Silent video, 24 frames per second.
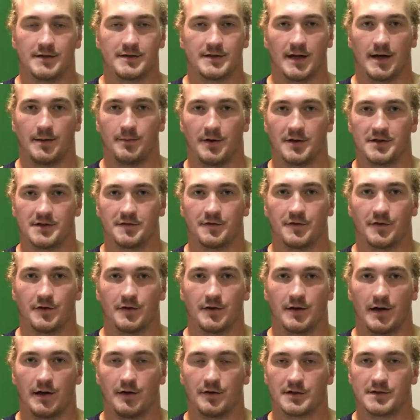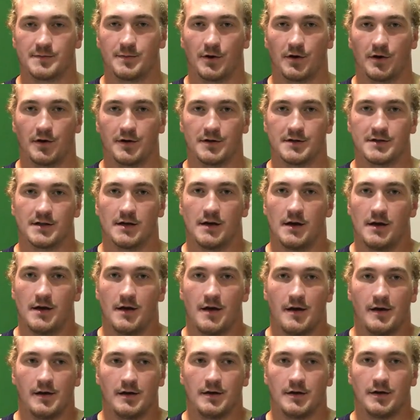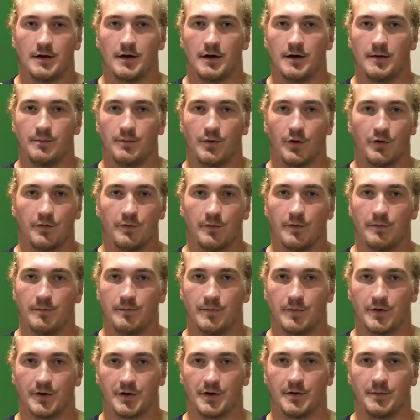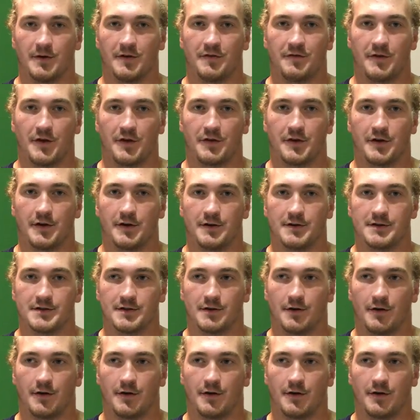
Sam Mustipher, Alex Bars, um, both of them are going to be fifth years.